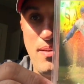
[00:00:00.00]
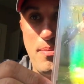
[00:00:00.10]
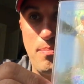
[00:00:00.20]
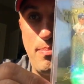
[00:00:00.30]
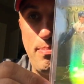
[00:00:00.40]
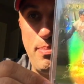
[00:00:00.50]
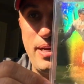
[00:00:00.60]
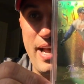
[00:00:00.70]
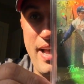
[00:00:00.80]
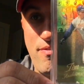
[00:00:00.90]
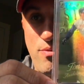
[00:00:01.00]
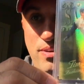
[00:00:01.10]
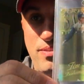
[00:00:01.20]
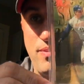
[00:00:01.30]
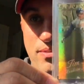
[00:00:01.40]
But I have
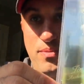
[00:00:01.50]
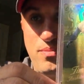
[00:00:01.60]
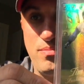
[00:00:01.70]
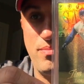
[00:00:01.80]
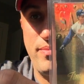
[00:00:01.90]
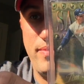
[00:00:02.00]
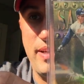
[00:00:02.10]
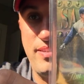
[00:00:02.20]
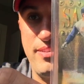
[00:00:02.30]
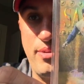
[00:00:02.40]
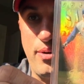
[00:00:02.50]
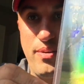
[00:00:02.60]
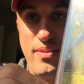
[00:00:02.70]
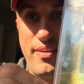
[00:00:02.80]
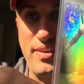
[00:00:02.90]
one, so that's a
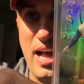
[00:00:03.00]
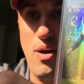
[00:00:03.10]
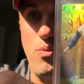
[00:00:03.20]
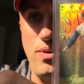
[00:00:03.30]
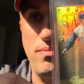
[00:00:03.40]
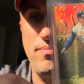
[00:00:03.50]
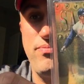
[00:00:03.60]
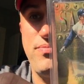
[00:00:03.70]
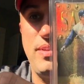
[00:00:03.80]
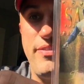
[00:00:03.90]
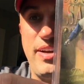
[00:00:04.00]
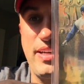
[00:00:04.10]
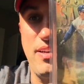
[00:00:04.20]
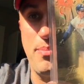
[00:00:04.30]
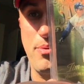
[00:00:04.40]
start. I've got one. If I
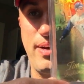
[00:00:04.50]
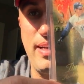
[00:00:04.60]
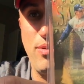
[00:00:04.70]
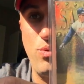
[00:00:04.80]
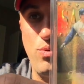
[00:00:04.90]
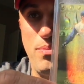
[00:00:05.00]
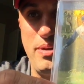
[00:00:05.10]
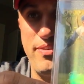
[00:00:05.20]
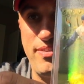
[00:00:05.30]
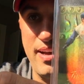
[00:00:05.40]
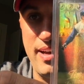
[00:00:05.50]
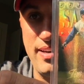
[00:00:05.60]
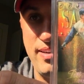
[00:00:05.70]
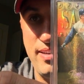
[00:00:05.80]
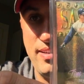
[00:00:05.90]
can upgrade, cool, but if not,
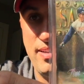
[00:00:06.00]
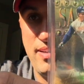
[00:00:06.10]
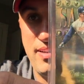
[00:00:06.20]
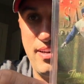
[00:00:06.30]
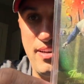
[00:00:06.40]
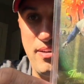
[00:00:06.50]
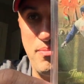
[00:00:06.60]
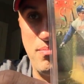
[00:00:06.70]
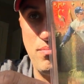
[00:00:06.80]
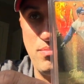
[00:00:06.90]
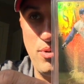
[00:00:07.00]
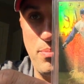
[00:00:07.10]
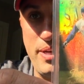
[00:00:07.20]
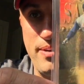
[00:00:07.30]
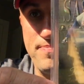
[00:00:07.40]
so
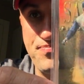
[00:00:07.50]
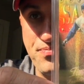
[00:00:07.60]
be it.